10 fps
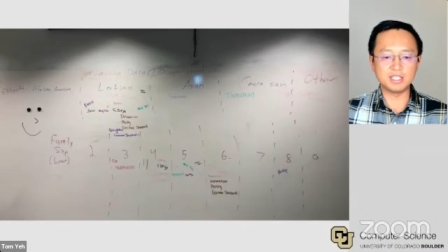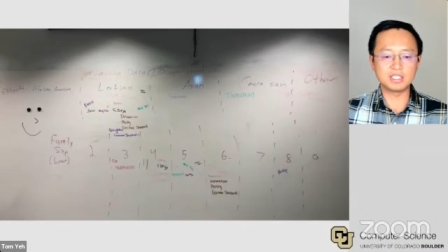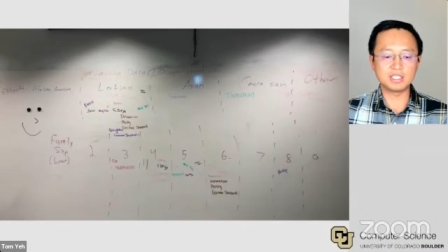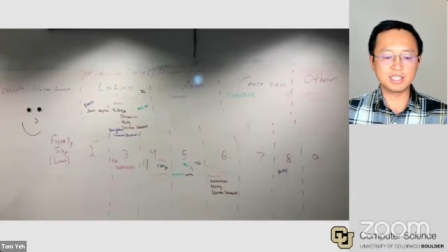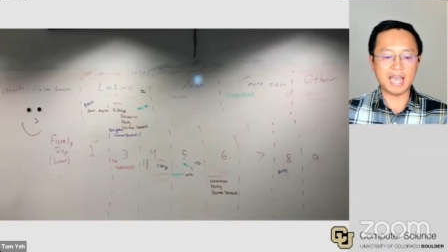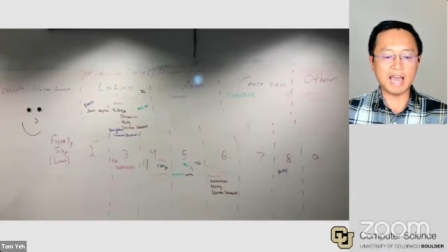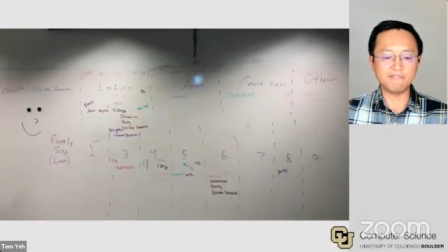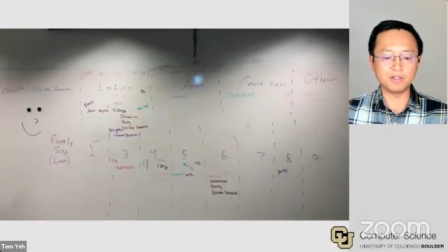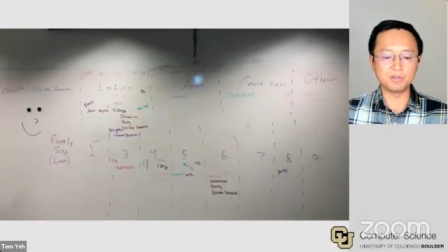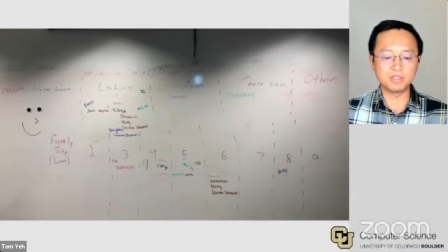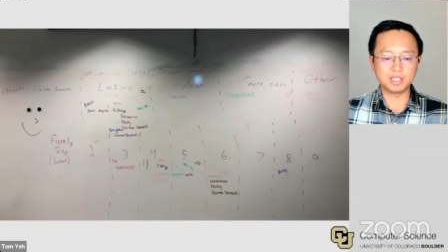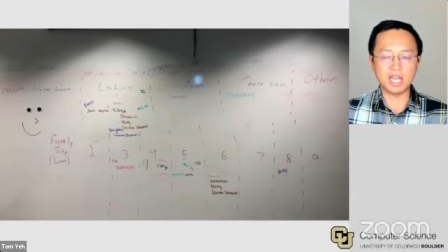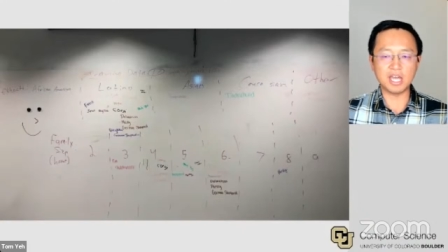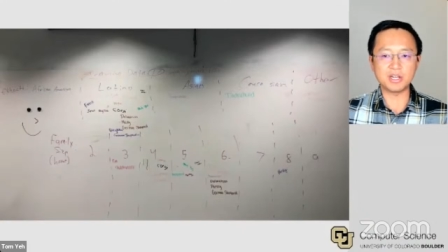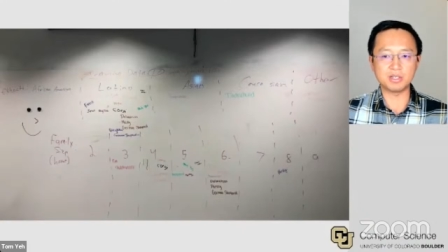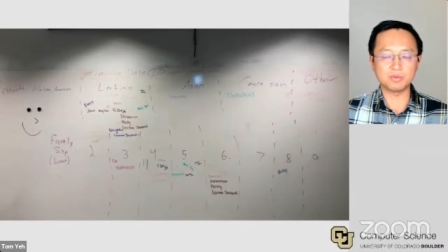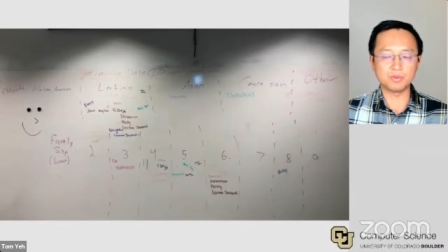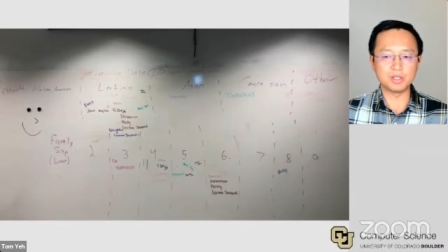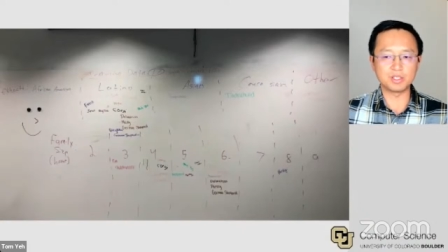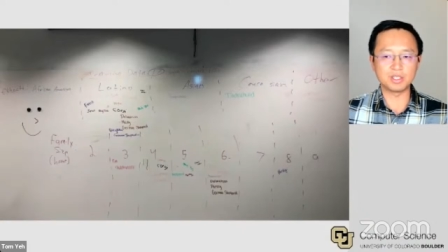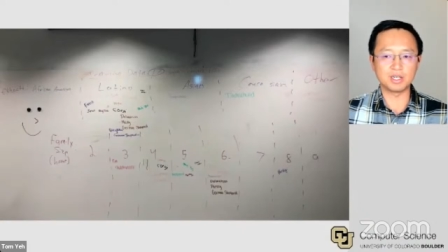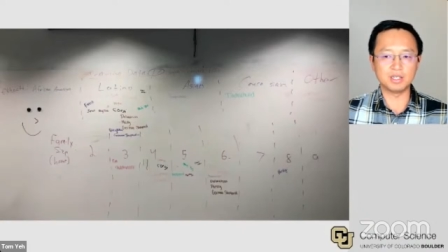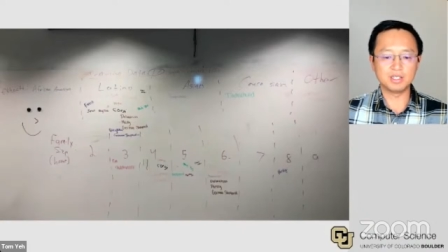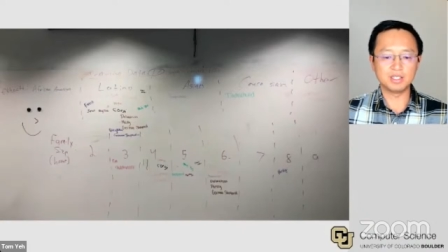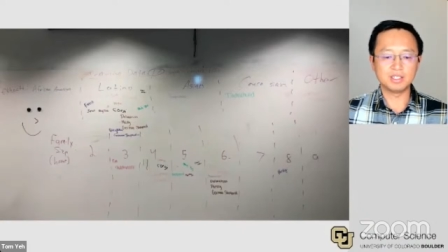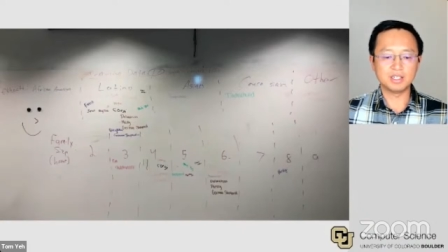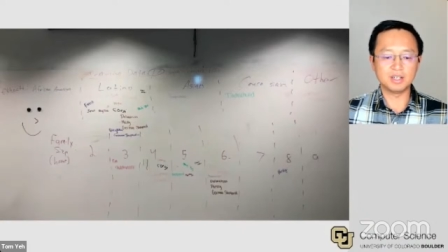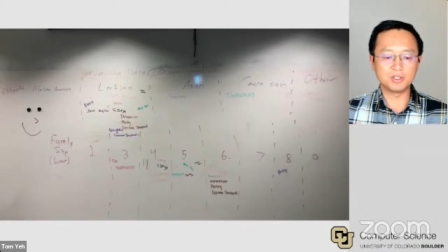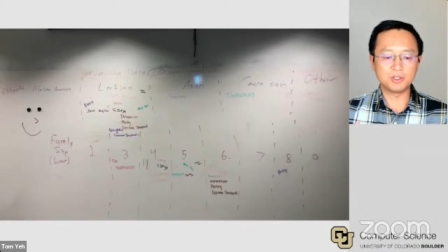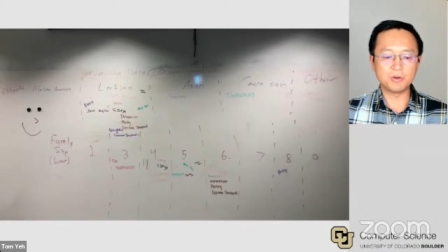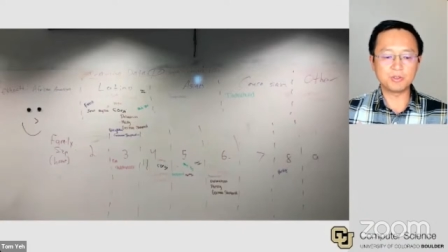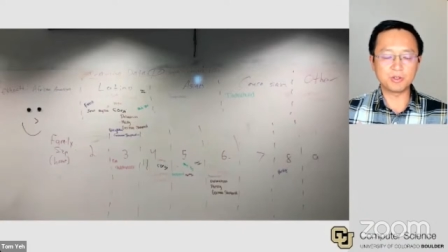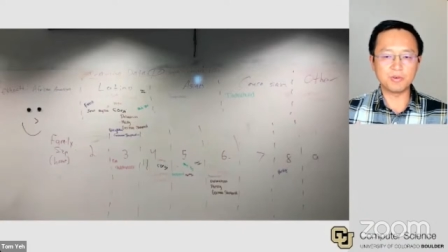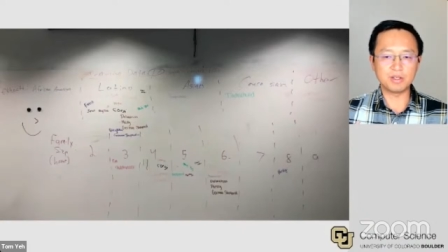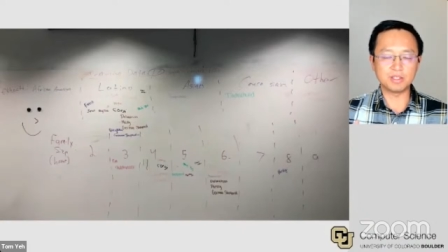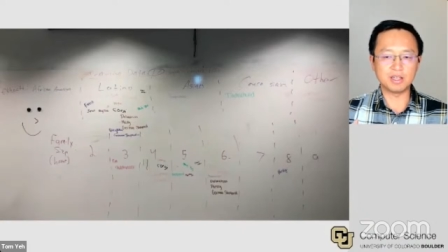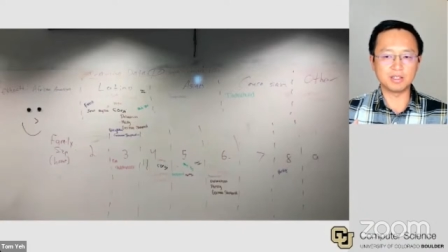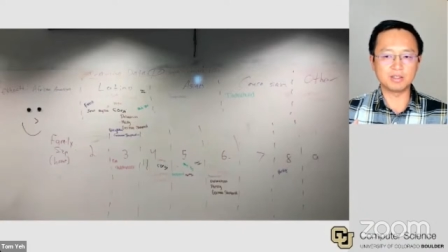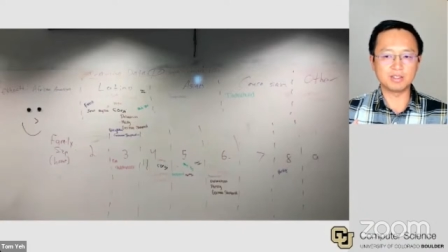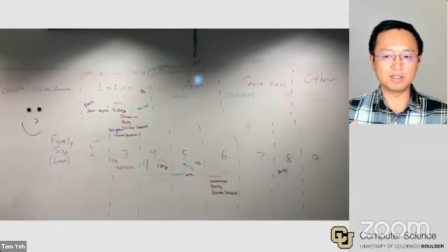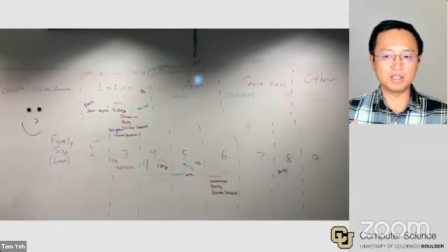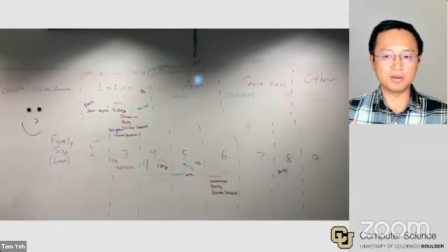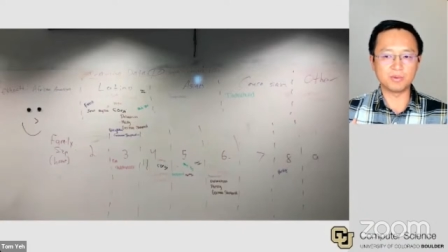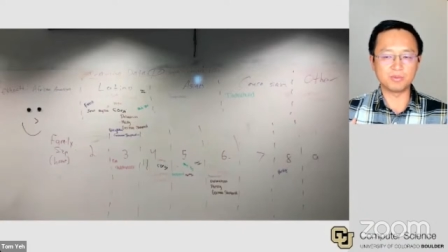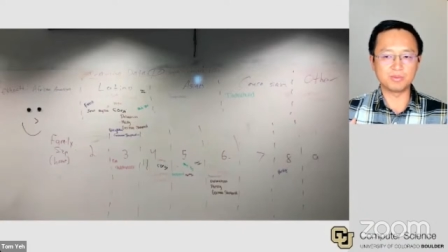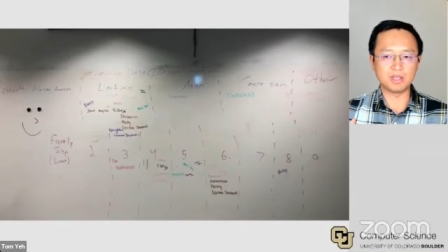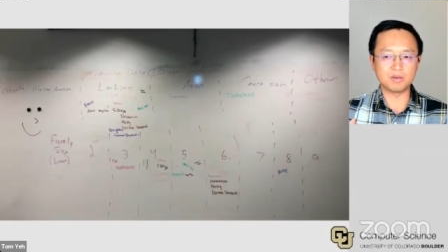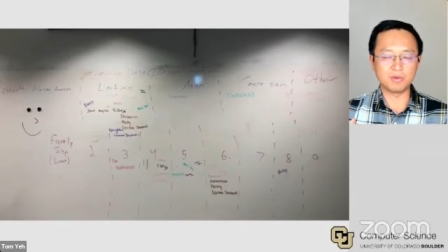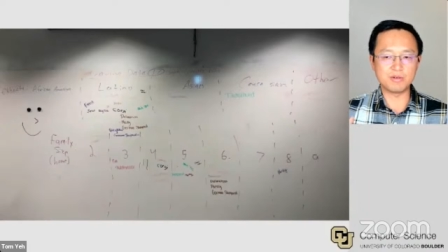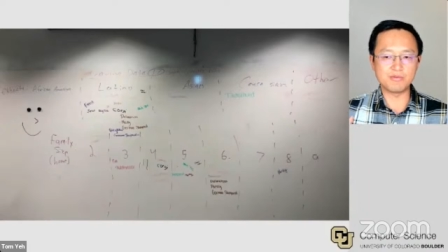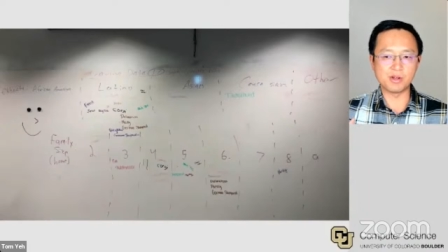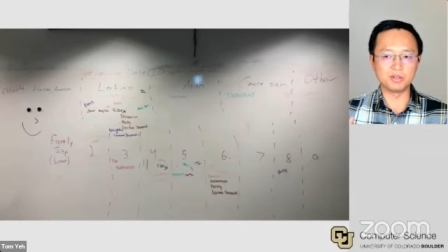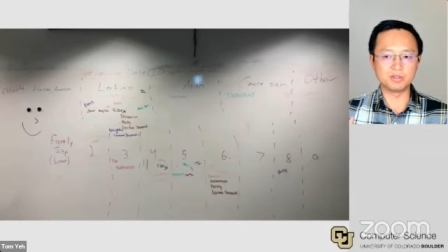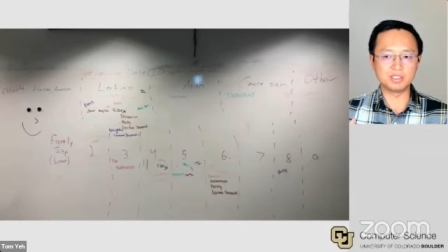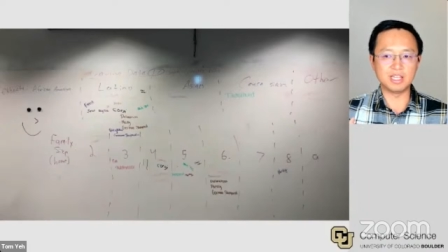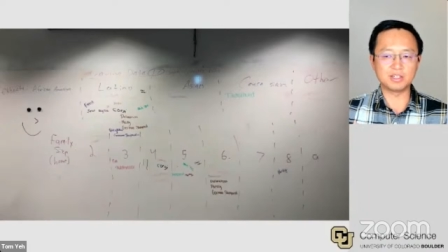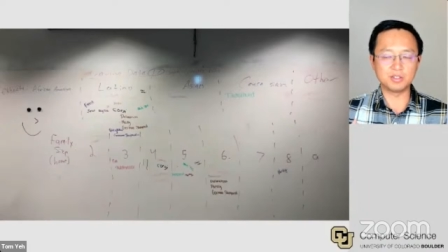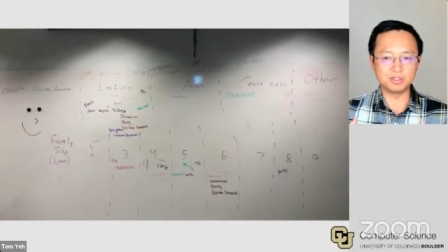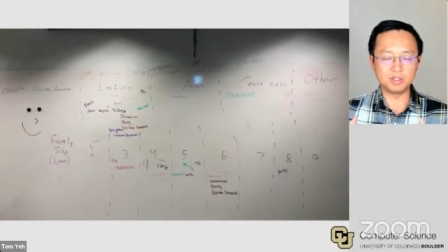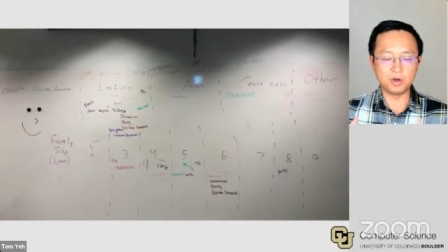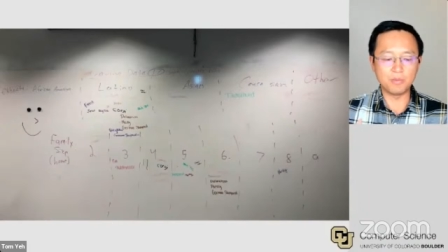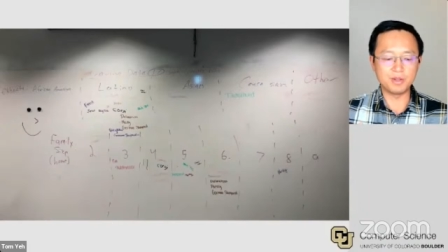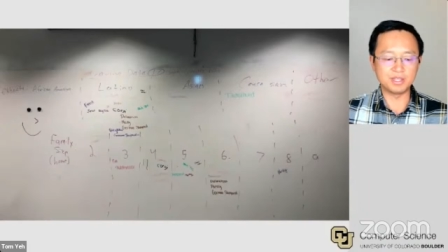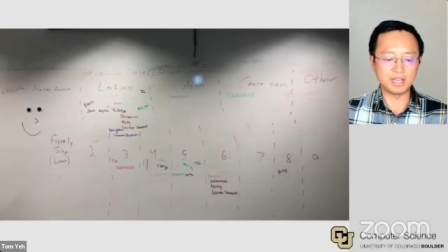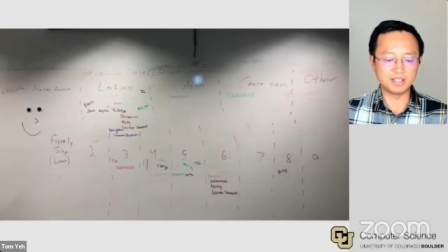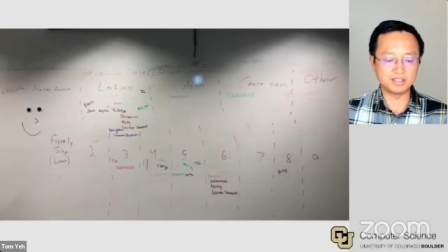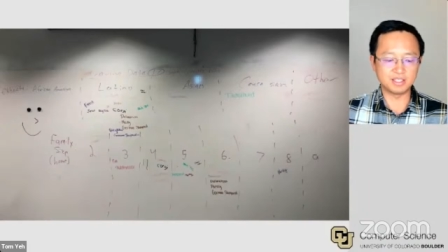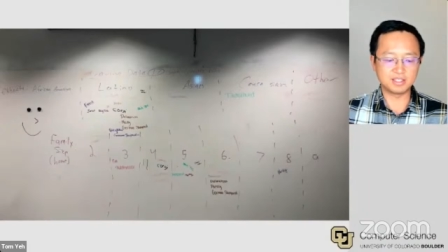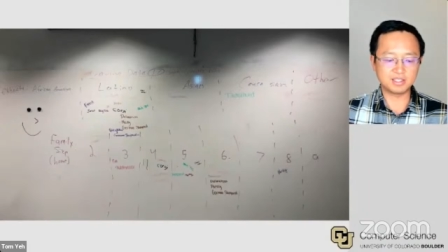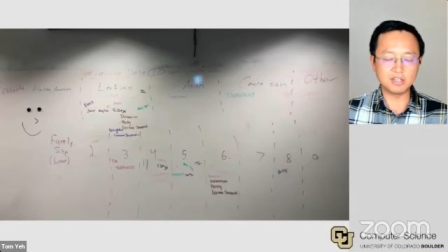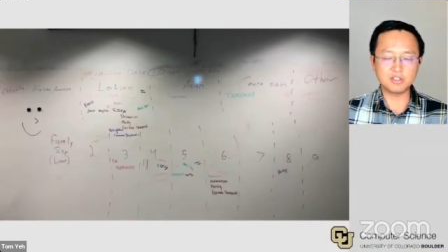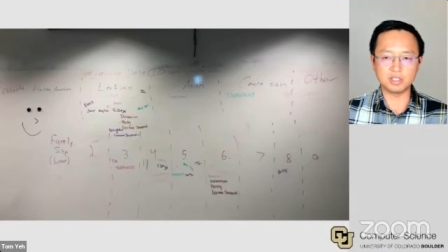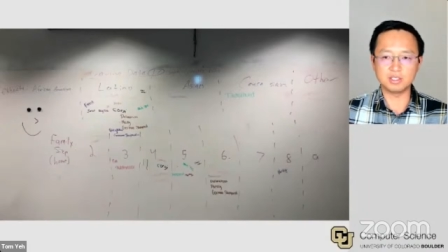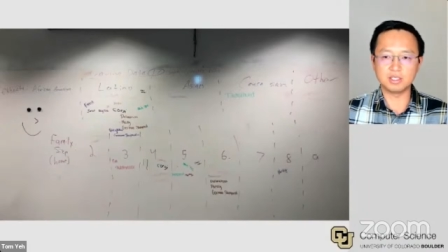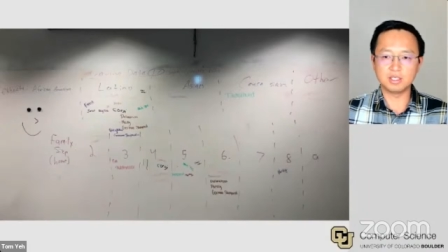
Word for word: this scaffold together with a, a short story that, that, we, that we wrote that could open up this discussion.